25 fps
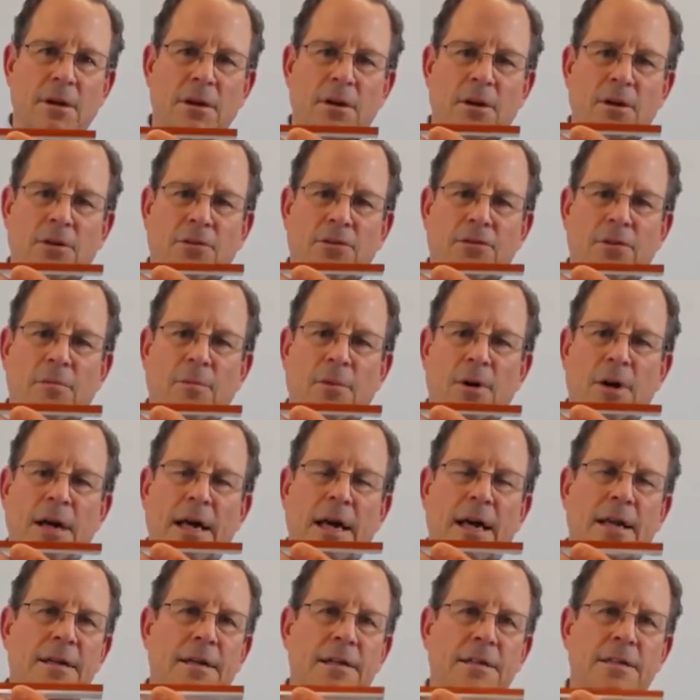your thermal
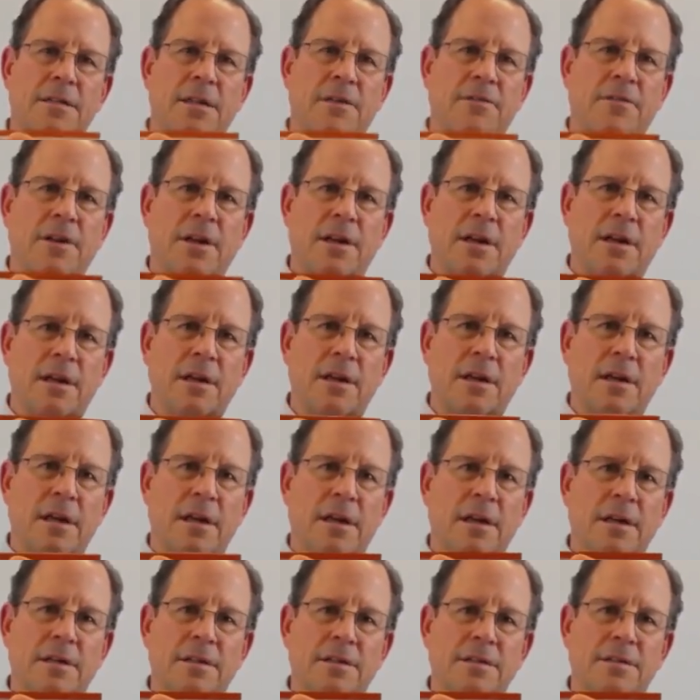conductivity
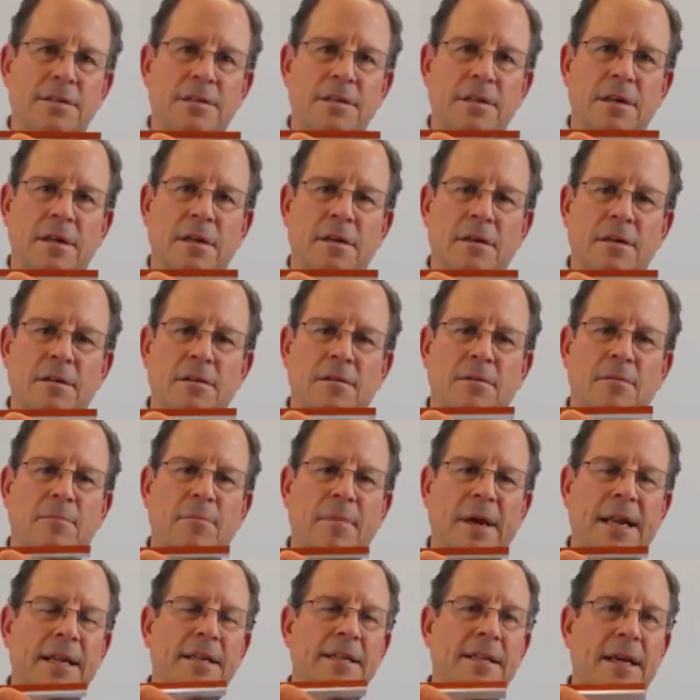is
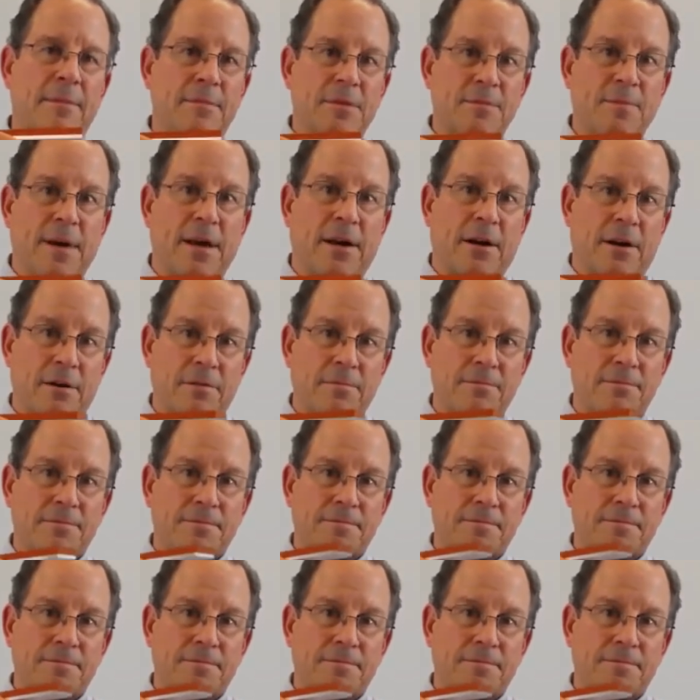many times better.